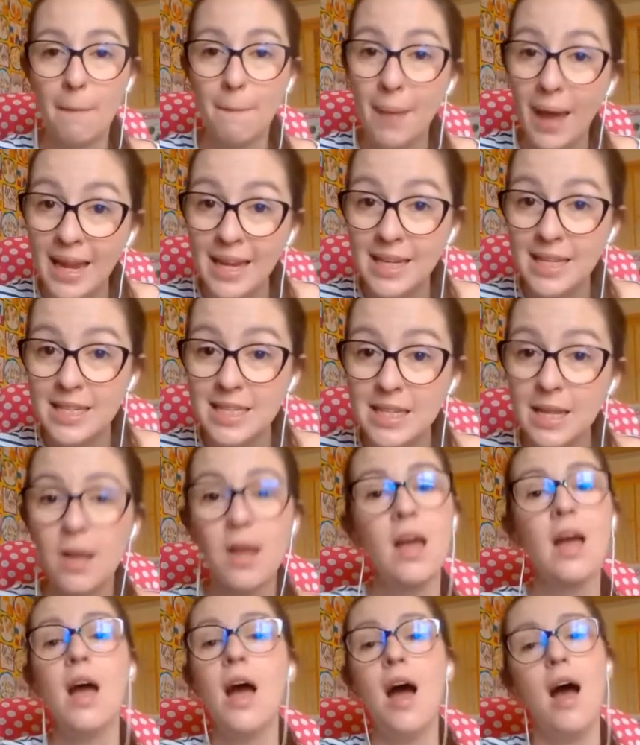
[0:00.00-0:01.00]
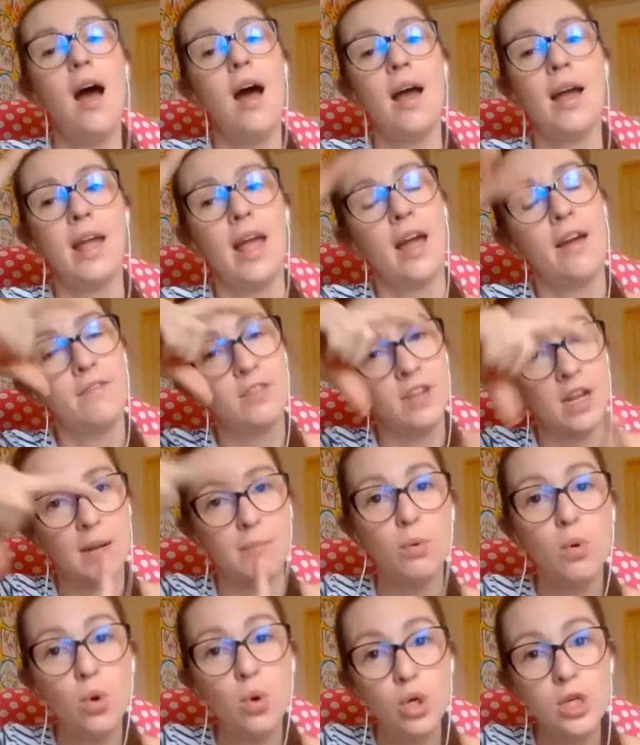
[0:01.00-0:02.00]
paint. I have done a
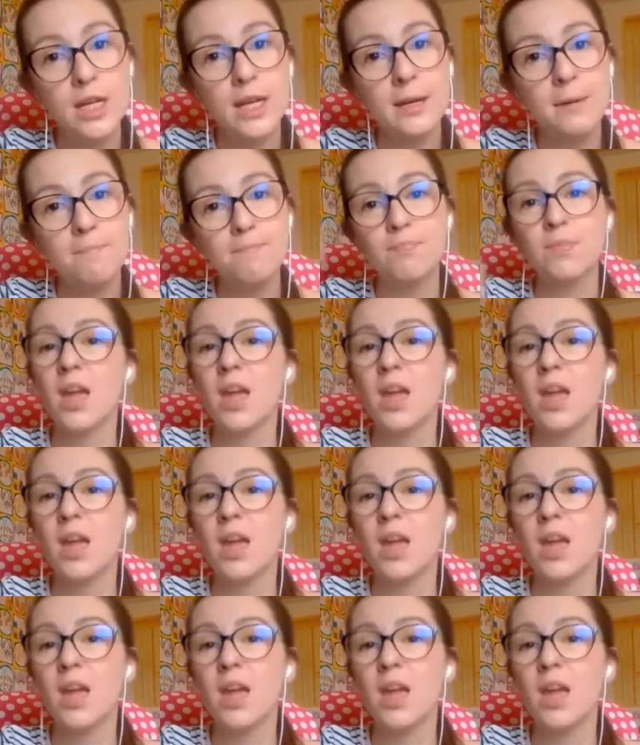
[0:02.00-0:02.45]
border.